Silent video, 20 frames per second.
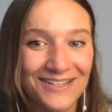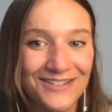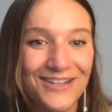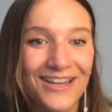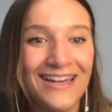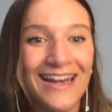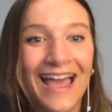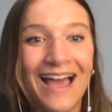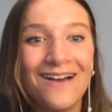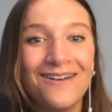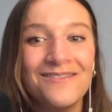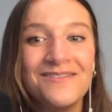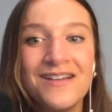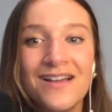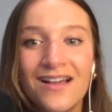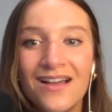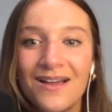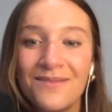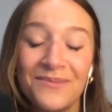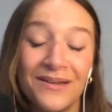And now
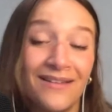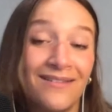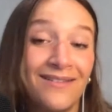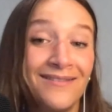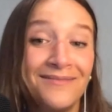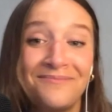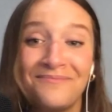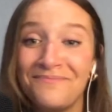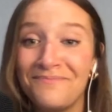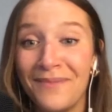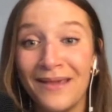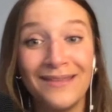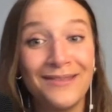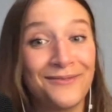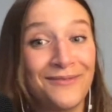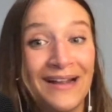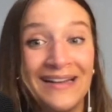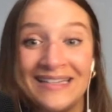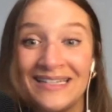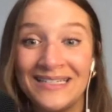I'm like, oh, made the
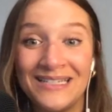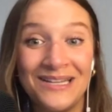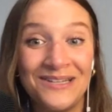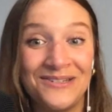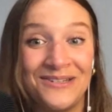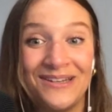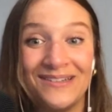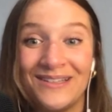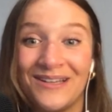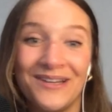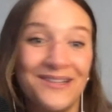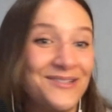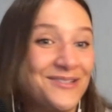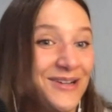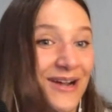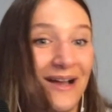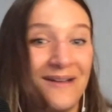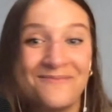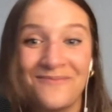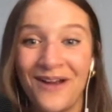right decision. Good
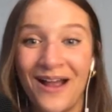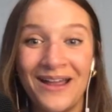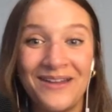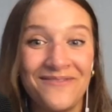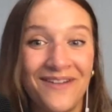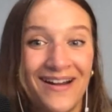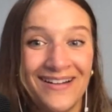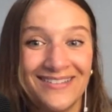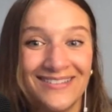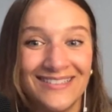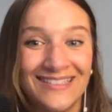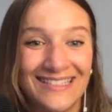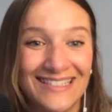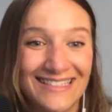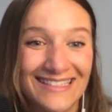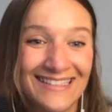job, Brian Reynolds.